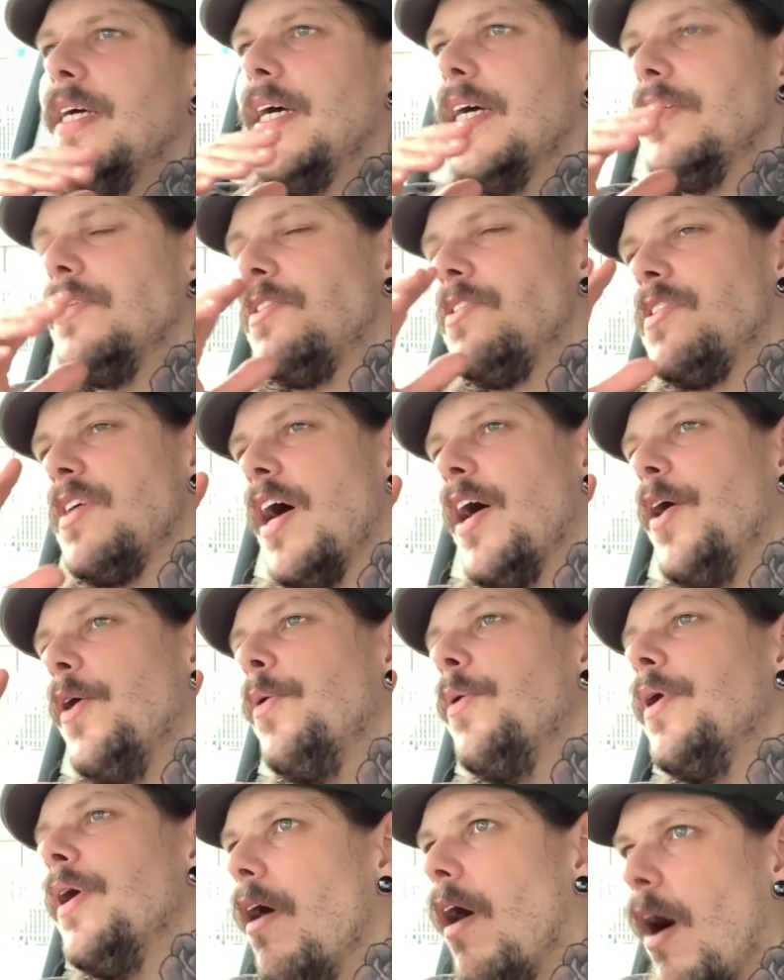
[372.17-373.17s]
And
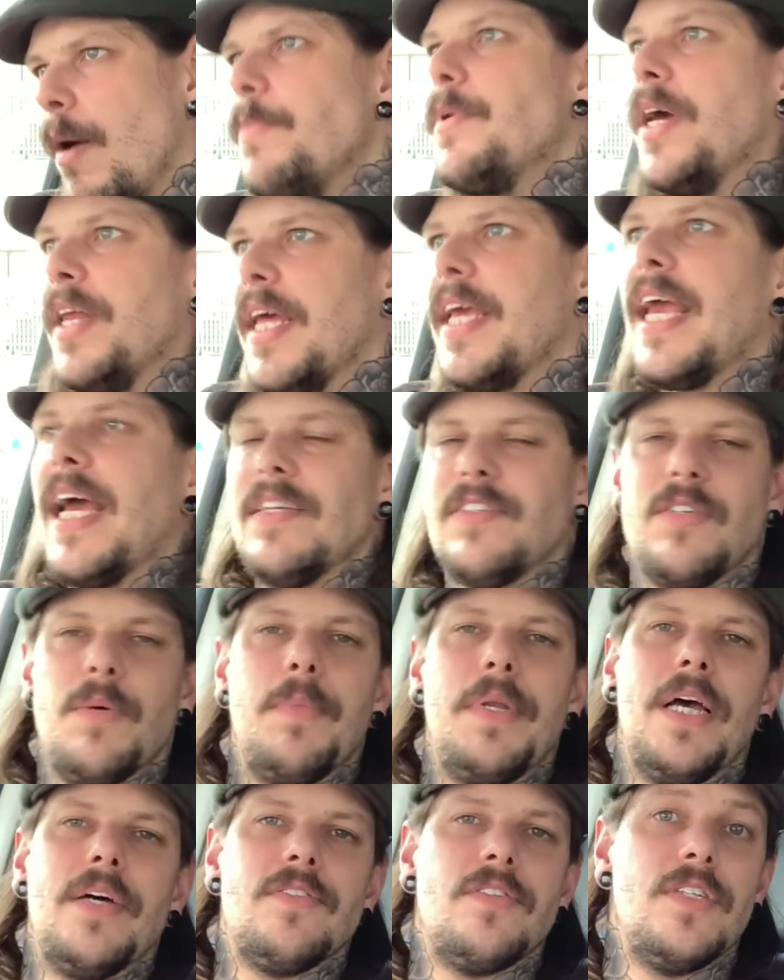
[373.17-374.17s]
so I'm going to get
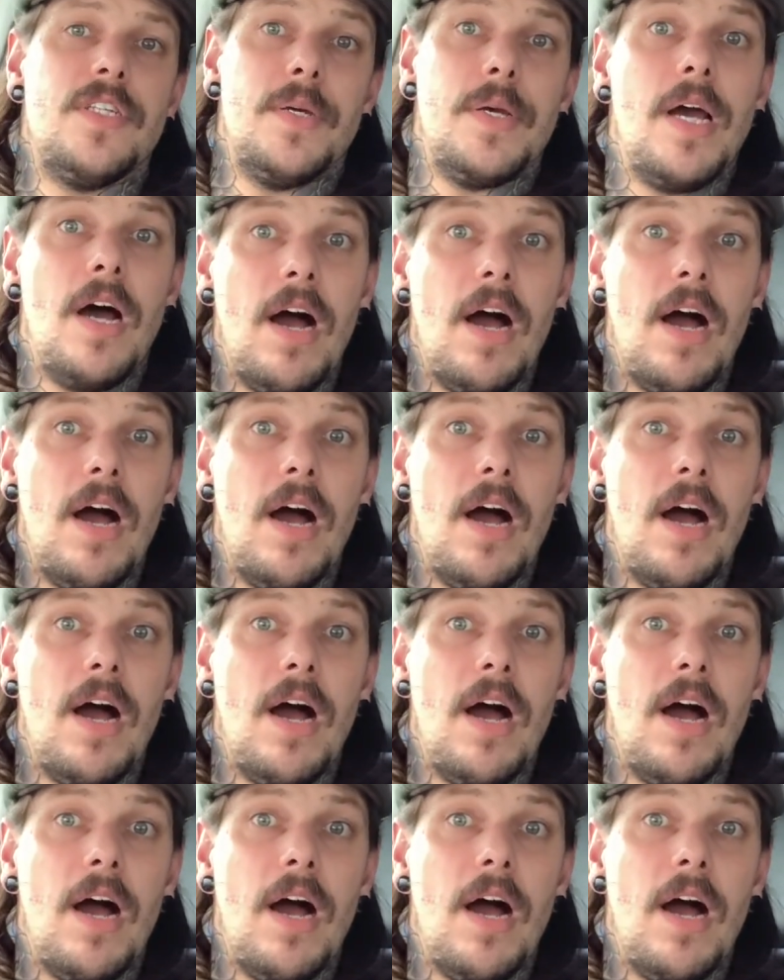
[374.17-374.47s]
somebody else to do it.